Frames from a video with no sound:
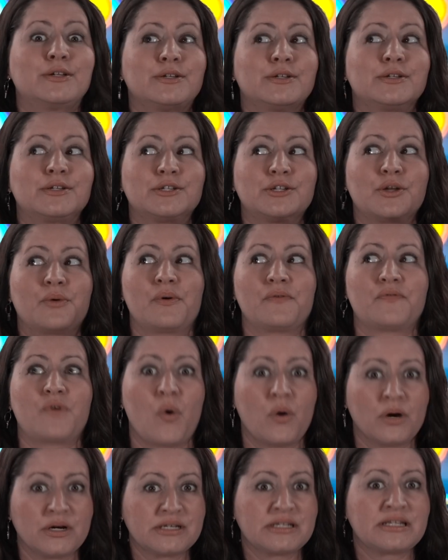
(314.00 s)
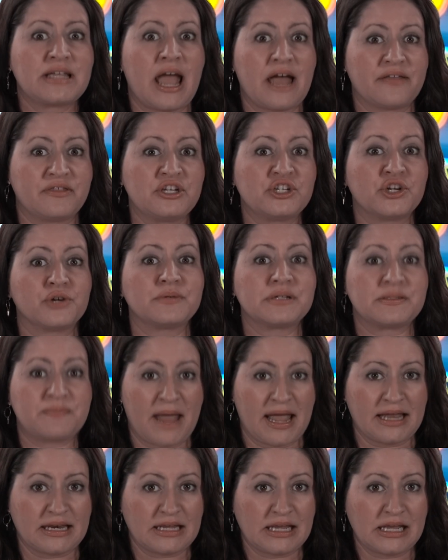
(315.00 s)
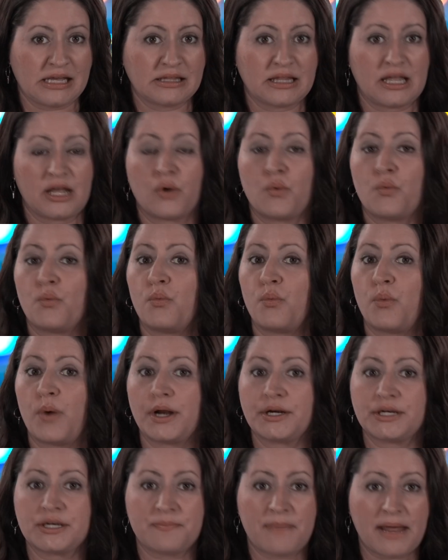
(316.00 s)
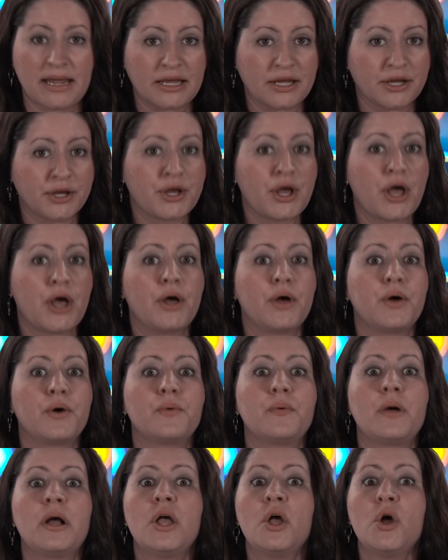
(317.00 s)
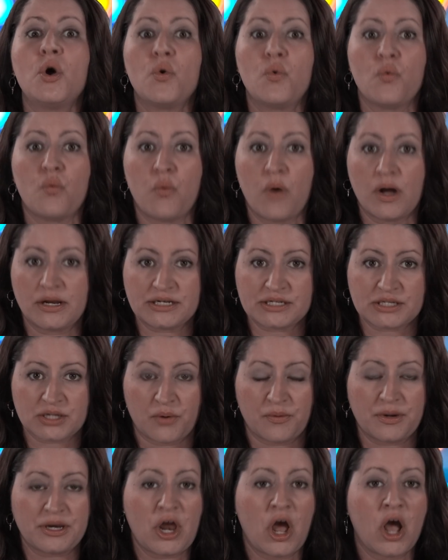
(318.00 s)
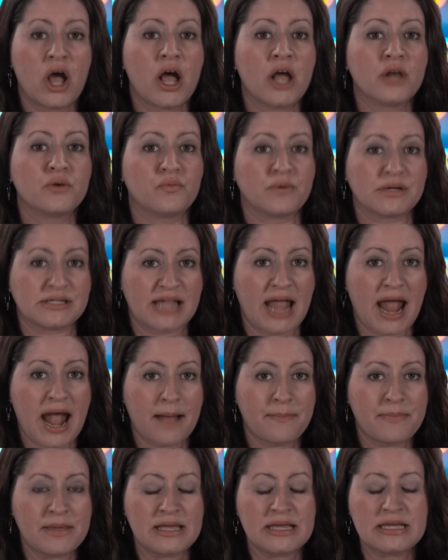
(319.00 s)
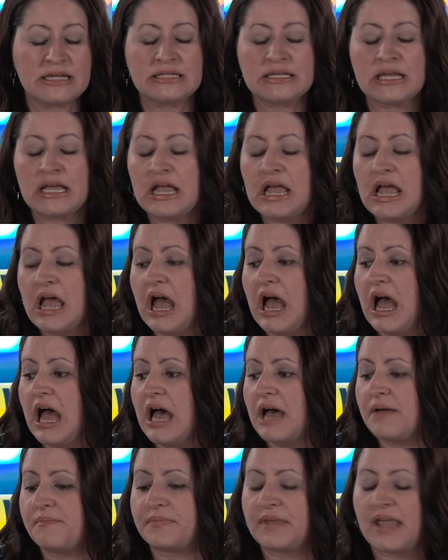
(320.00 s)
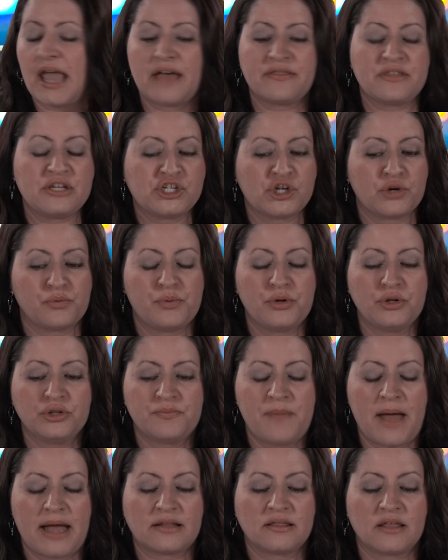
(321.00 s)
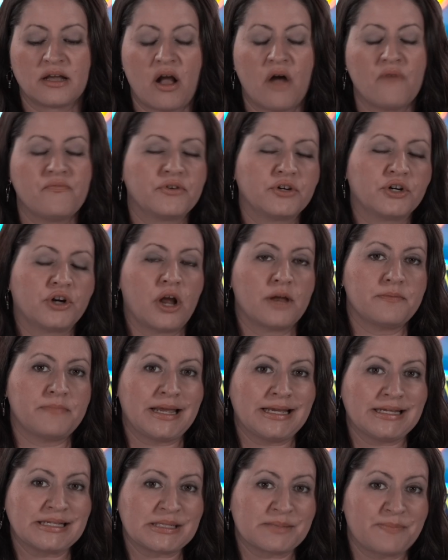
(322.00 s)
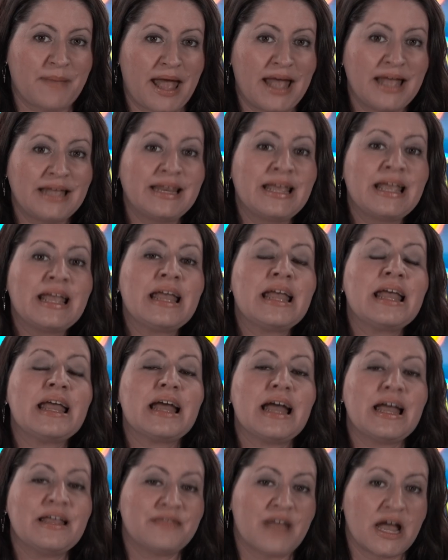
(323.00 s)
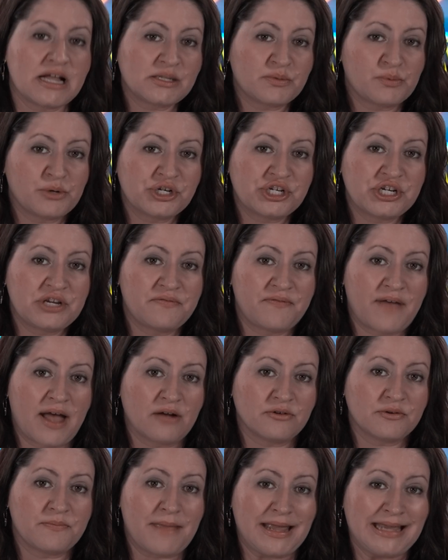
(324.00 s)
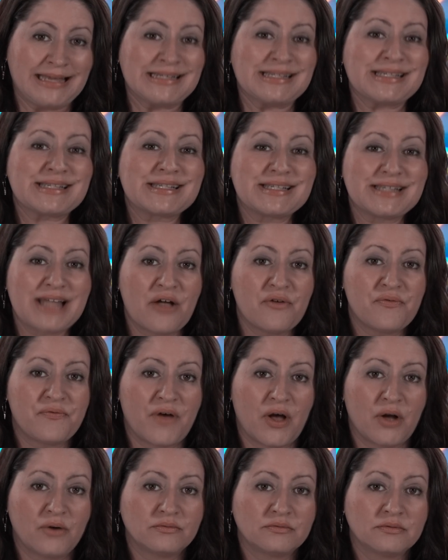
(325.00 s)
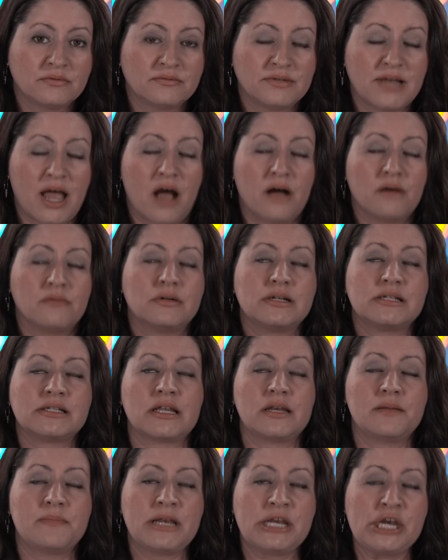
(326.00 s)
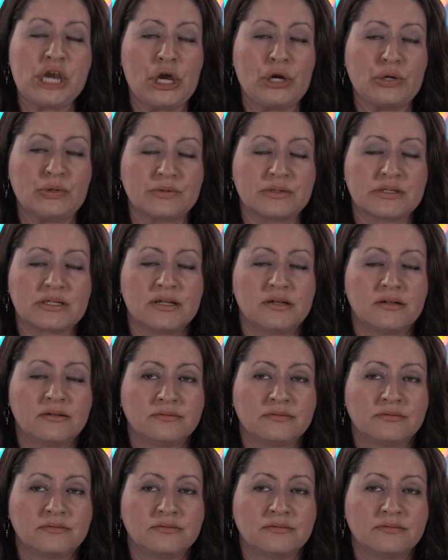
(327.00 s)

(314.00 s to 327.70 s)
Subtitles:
So of course, Kathy Jo is panicking. Like, where did Megan go? What is going on? What's happened? Kathy Jo pulled back the comforter on Megan's bed, and that's where she found Megan's cell phone. Now, as anybody knows,